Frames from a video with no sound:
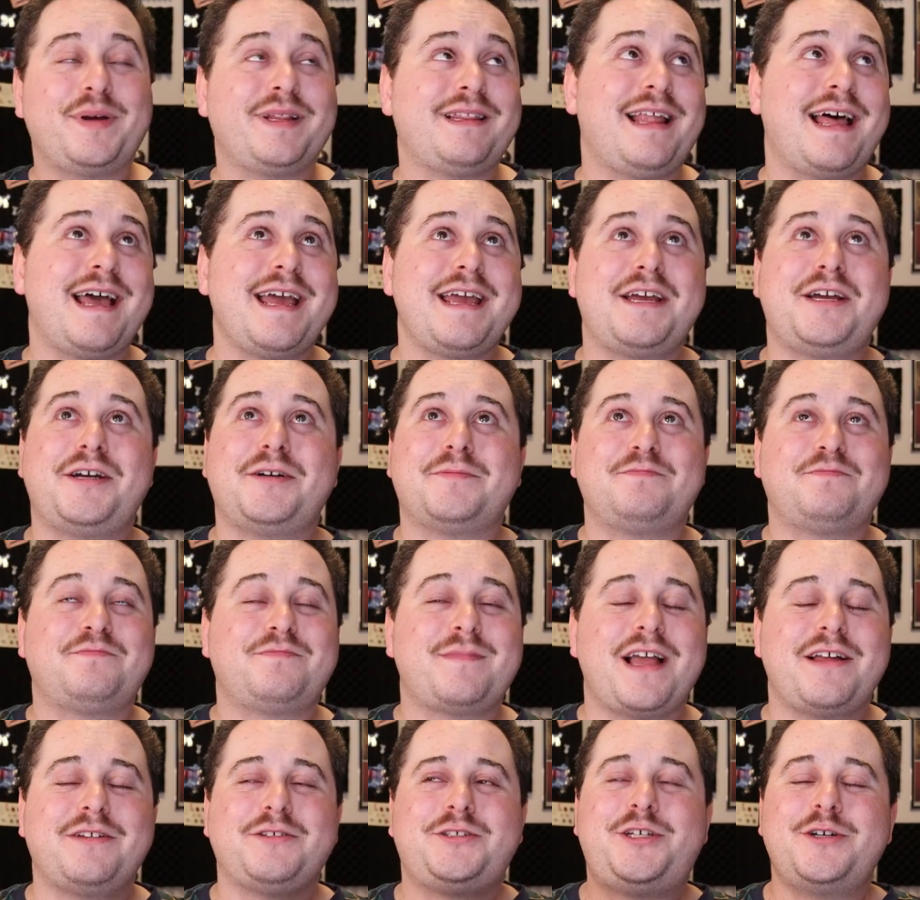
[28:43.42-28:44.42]
But like,
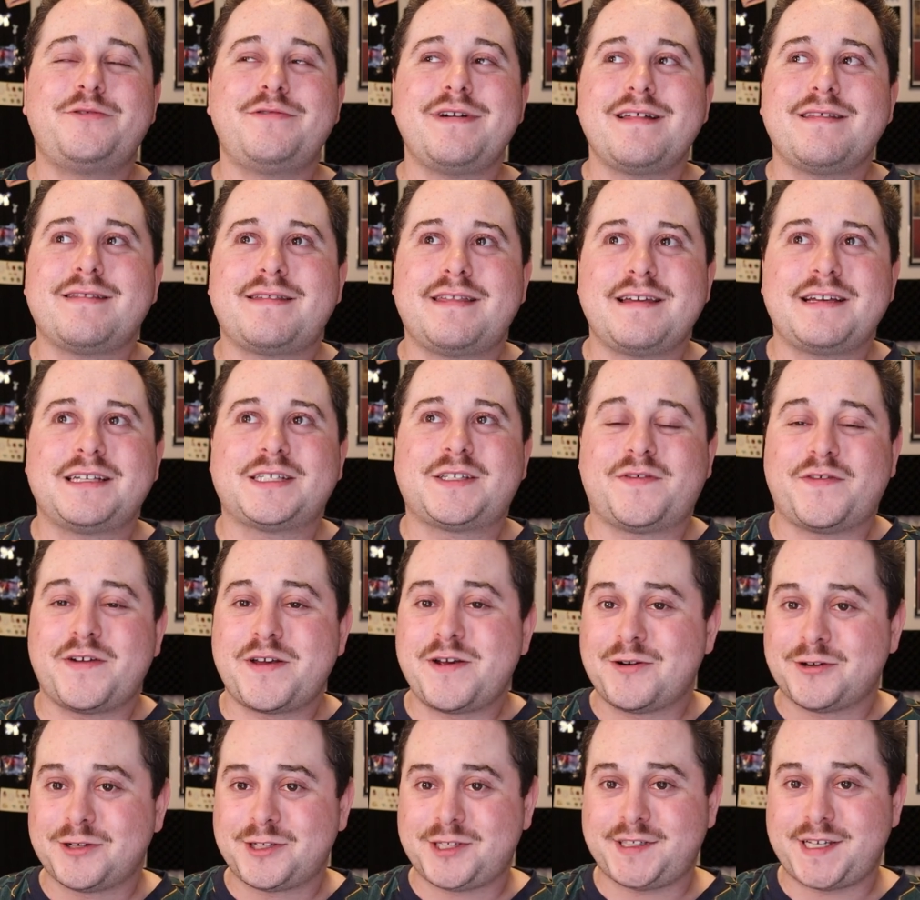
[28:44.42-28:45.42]
doing things for
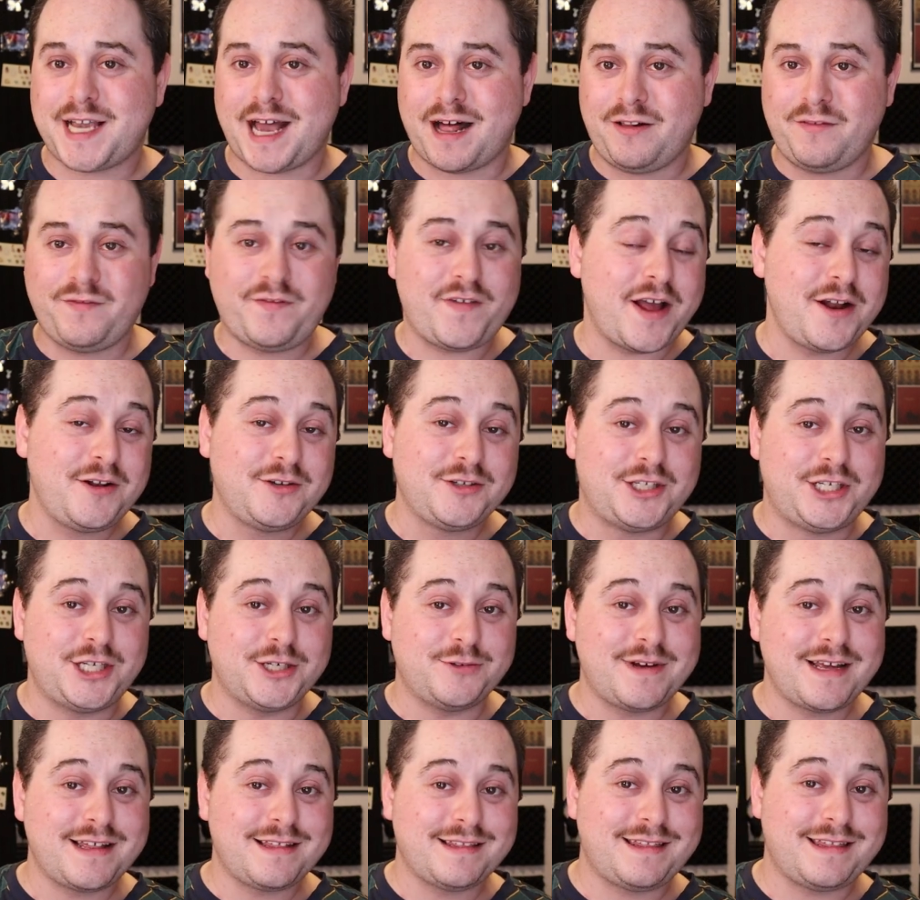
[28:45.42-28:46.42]
yourself and
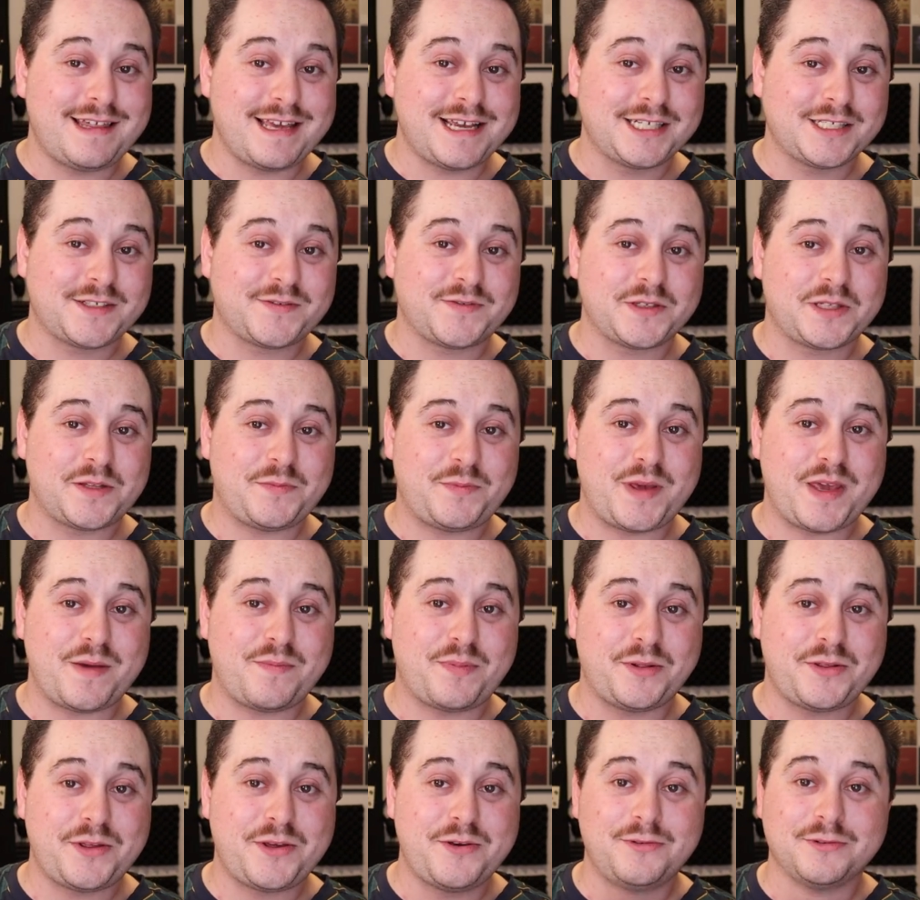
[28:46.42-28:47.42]
doing things for the
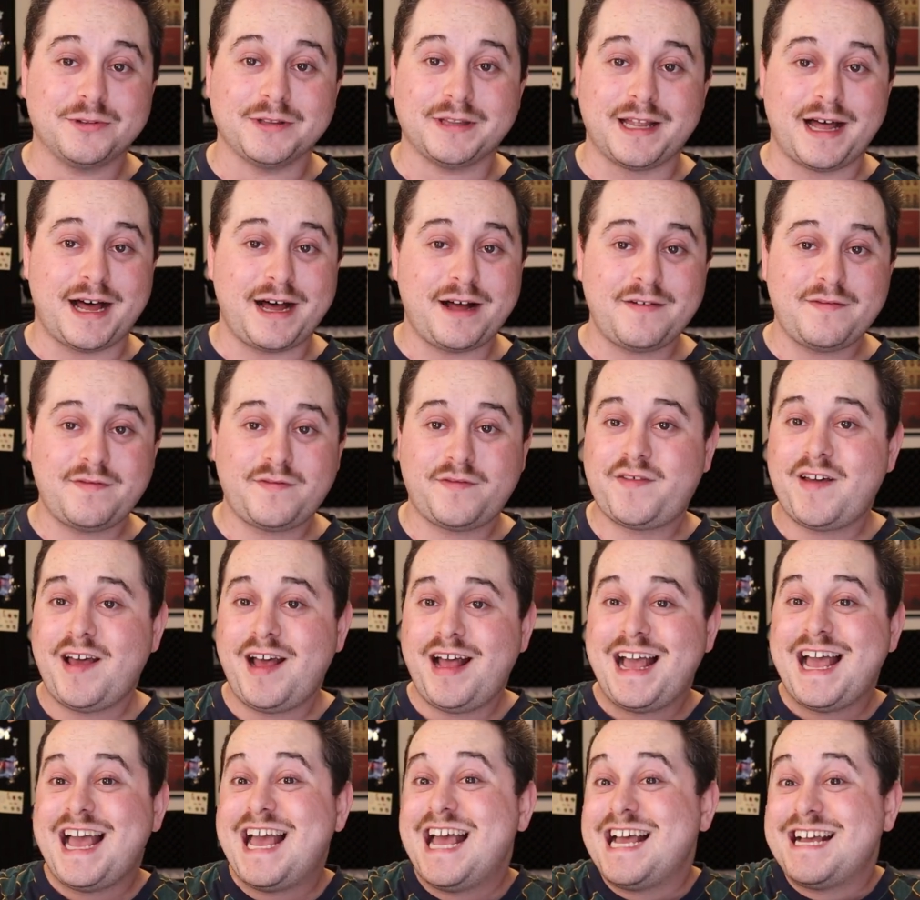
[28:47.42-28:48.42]
people you love
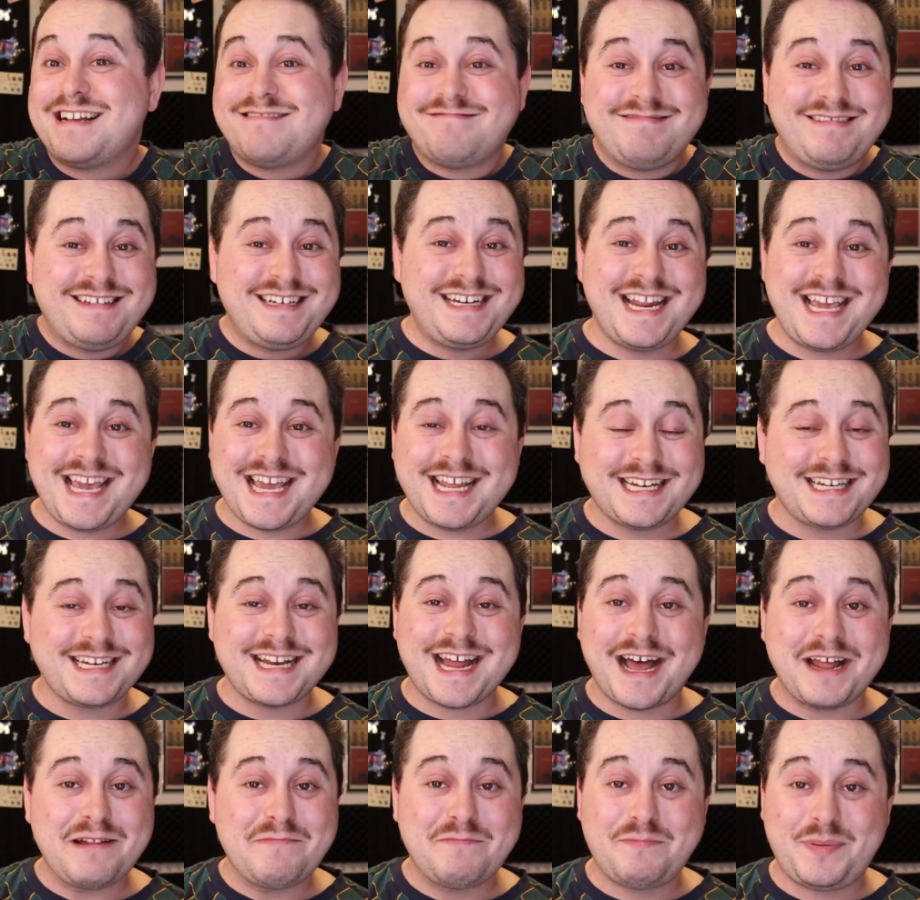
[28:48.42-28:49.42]
need
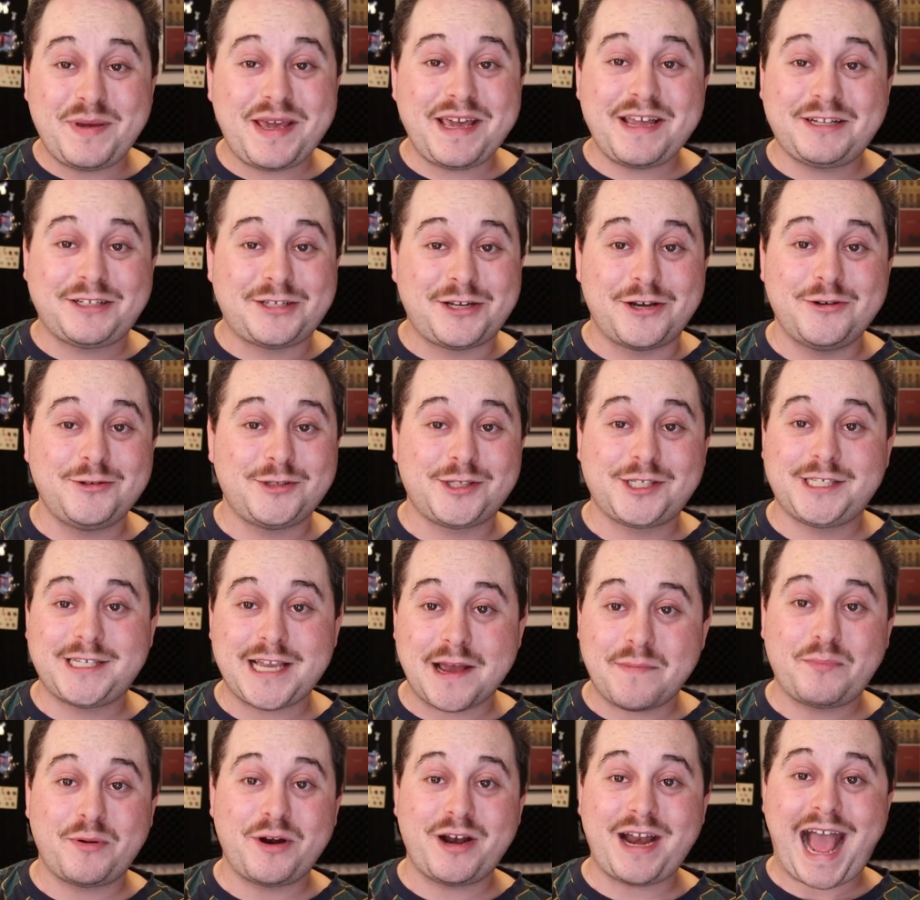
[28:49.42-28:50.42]
not be two
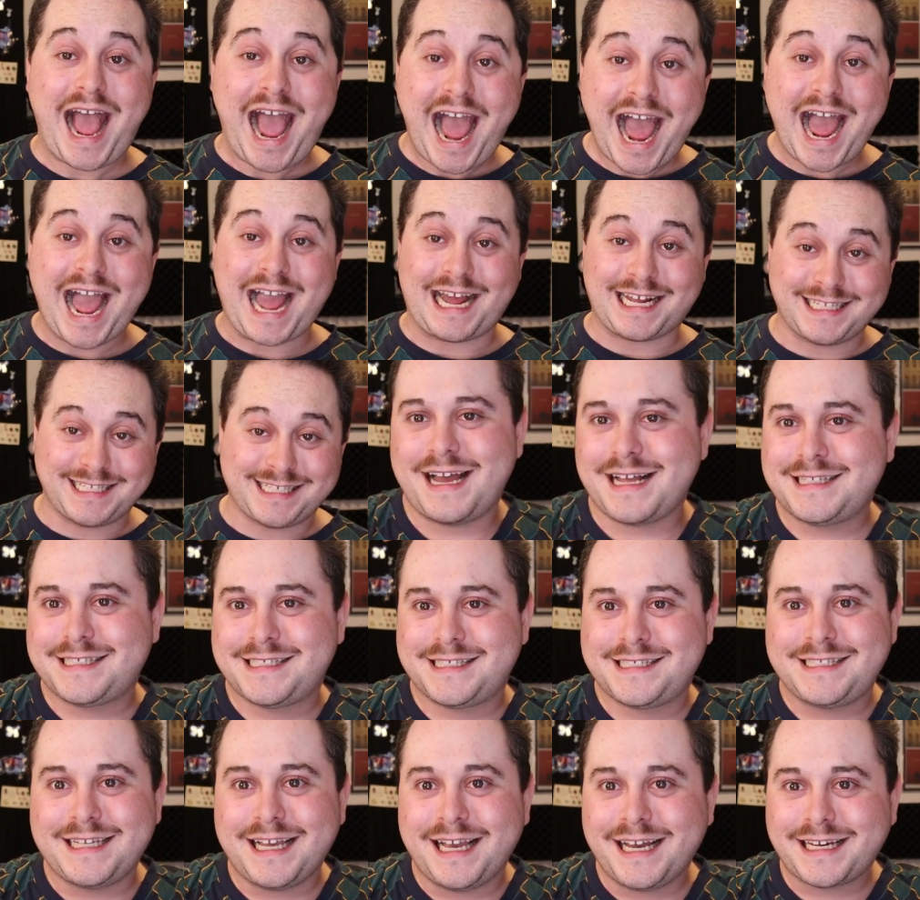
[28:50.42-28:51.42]
separate acts.
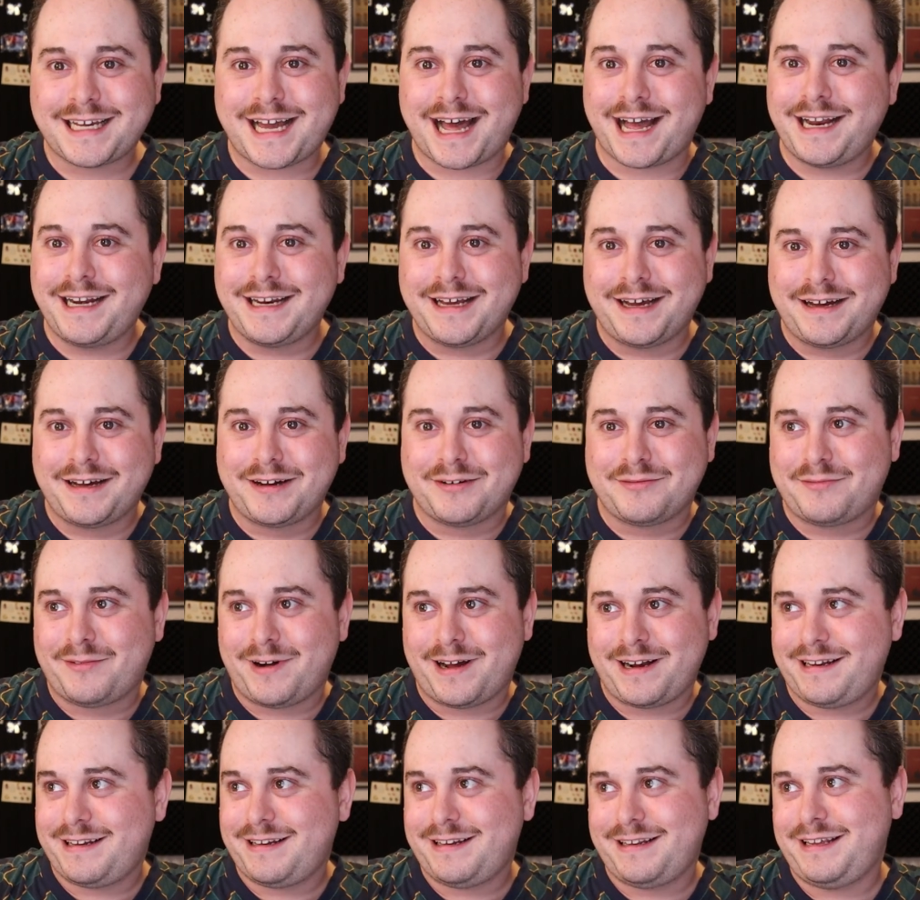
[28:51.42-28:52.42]
That's kinda
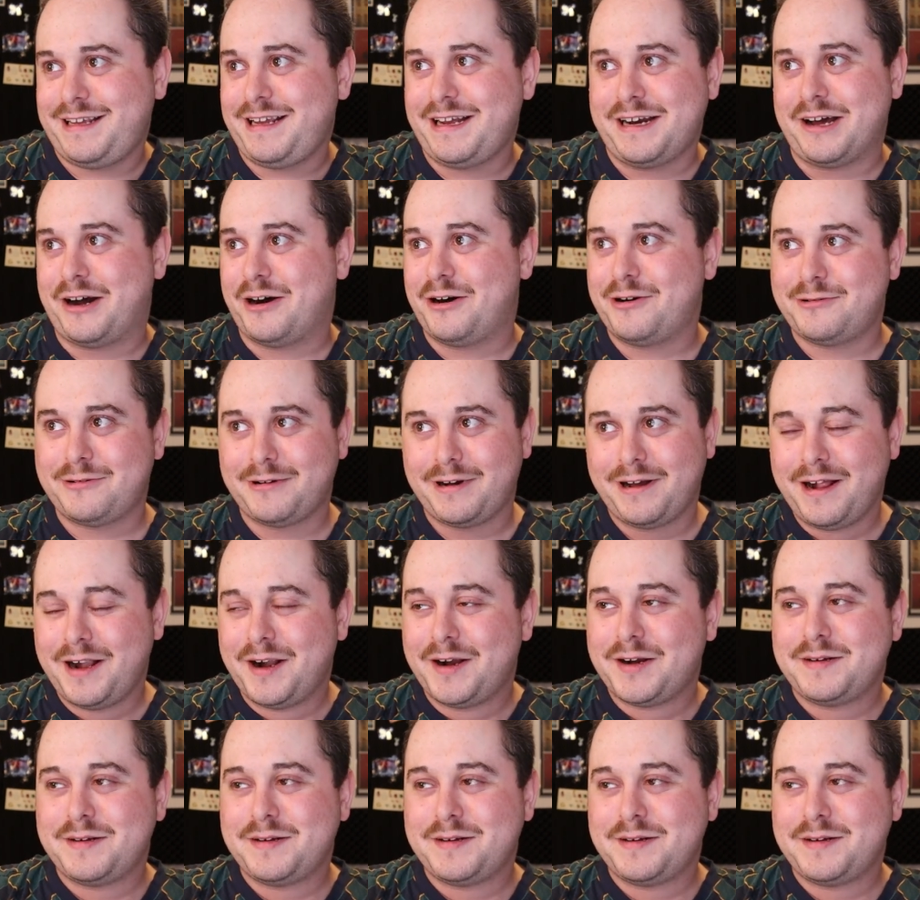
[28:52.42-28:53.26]
what, you know,